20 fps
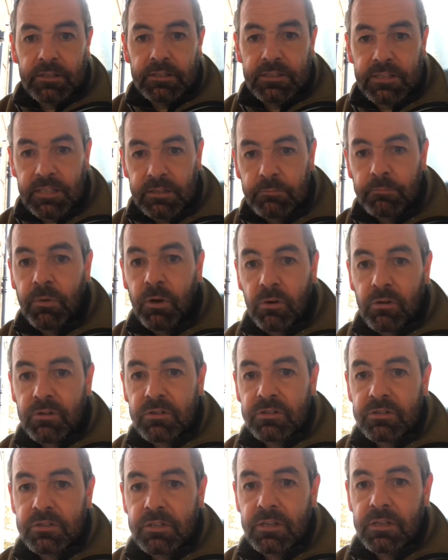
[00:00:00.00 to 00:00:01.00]
tin
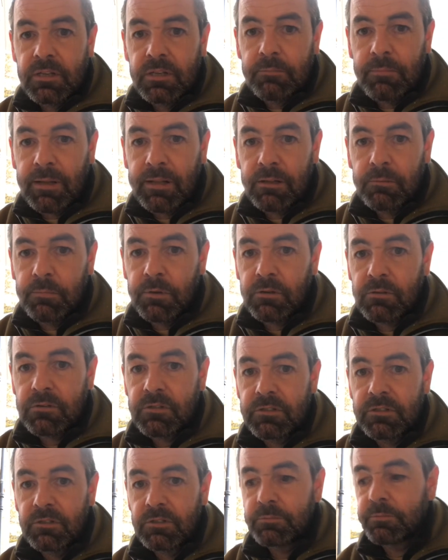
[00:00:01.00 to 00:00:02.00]
box, metal
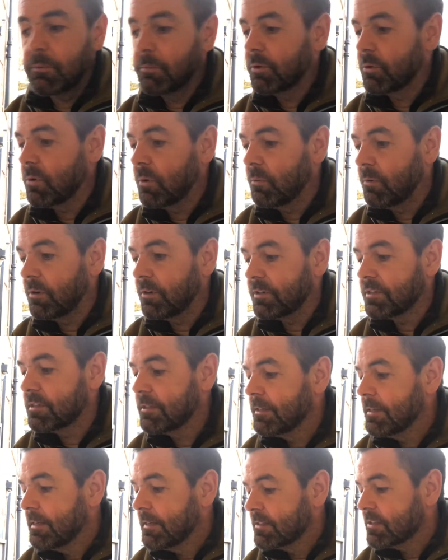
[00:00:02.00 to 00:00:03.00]
box, so it's probably quite wise.
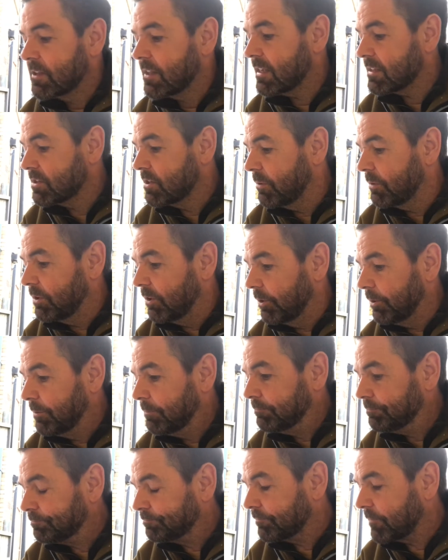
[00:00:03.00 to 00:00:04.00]
So that's going
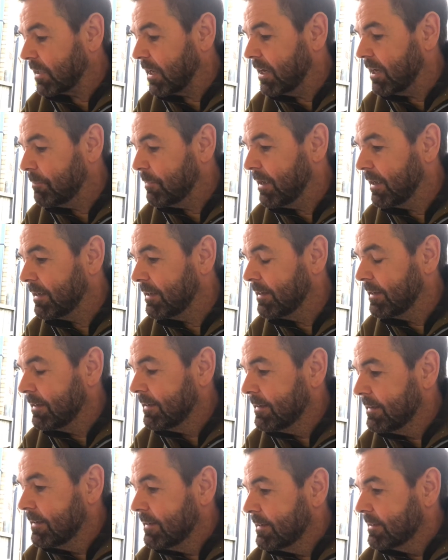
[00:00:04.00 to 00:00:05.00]
on.
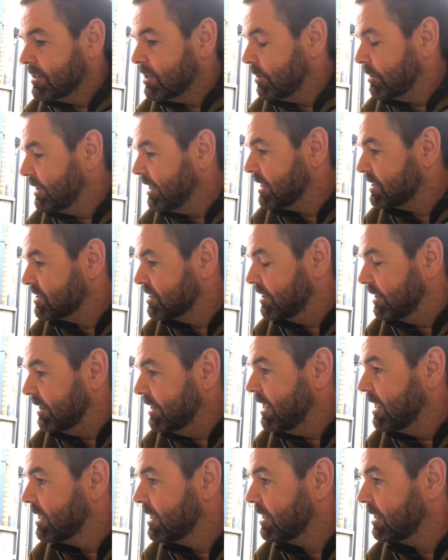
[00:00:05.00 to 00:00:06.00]
So
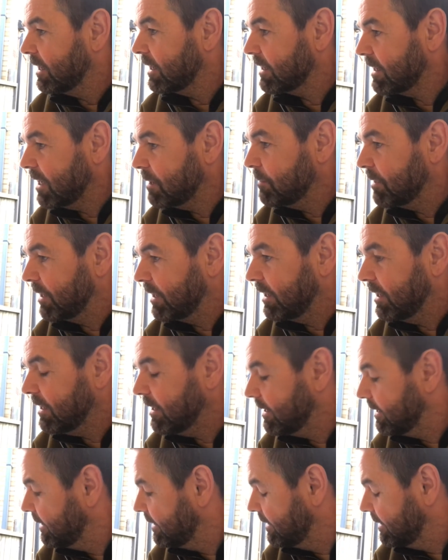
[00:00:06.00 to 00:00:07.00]
yesterday I came in here,
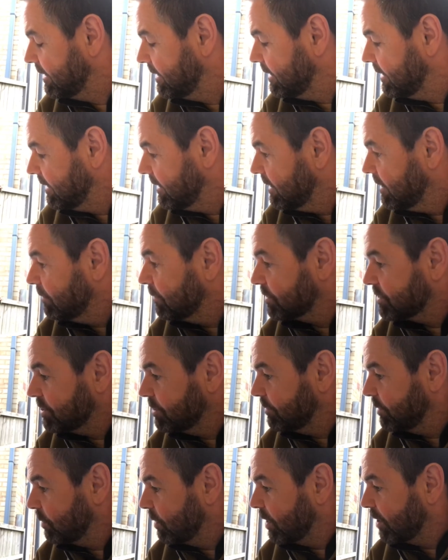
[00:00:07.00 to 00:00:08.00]
was
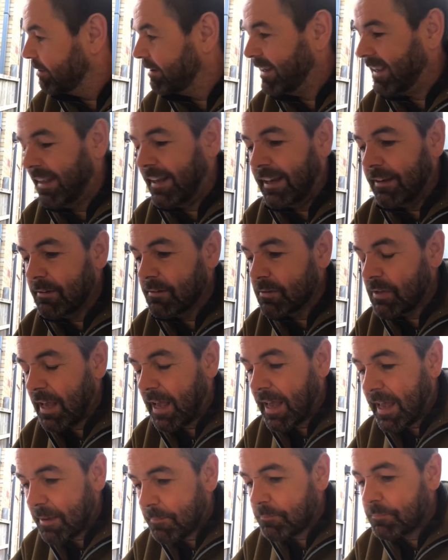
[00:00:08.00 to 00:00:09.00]
doing my wiring, and it was
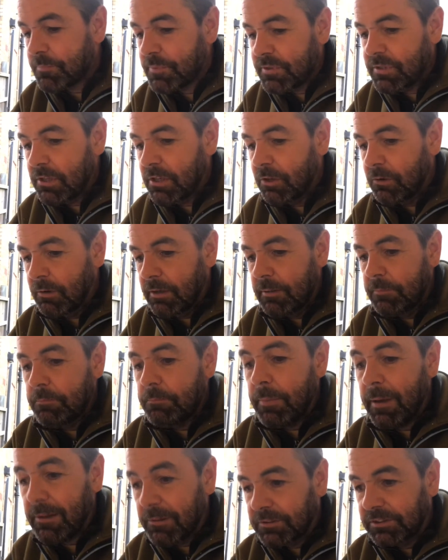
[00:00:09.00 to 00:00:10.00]
absolutely
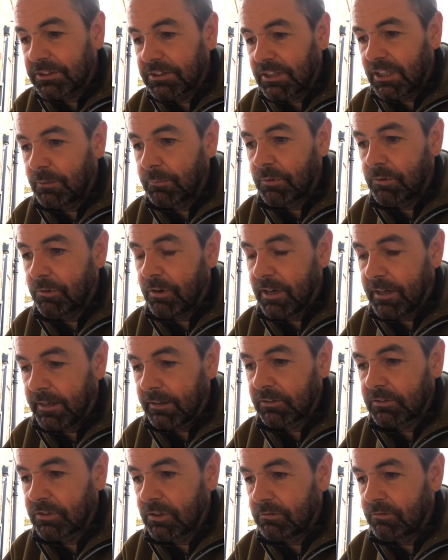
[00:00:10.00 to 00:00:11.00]
pelting down with rain
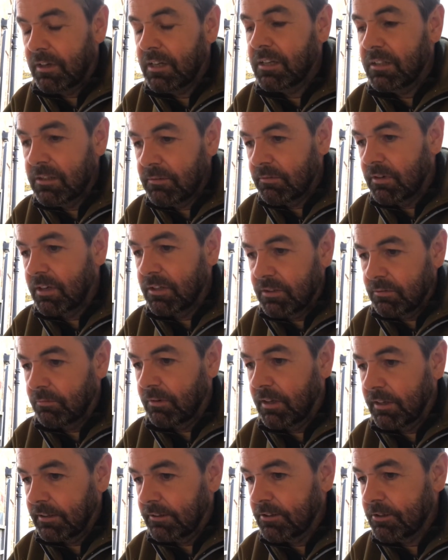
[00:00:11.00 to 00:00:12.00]
outside. Rained and rained and
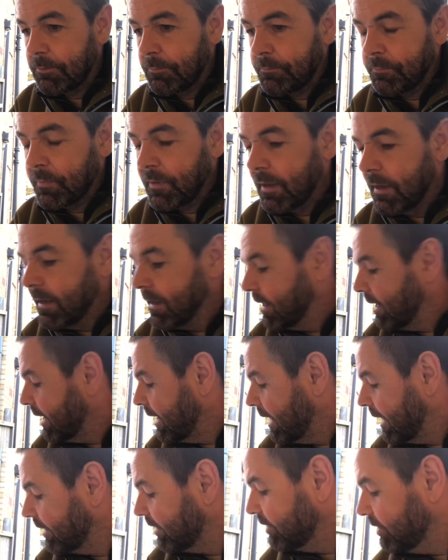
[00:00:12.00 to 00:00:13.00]
rained.
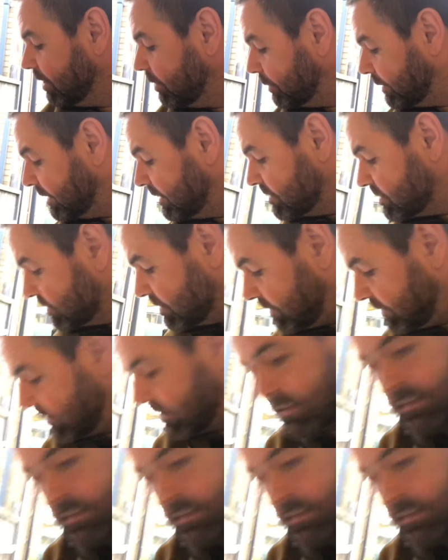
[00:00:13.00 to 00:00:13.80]
And I noticed, and you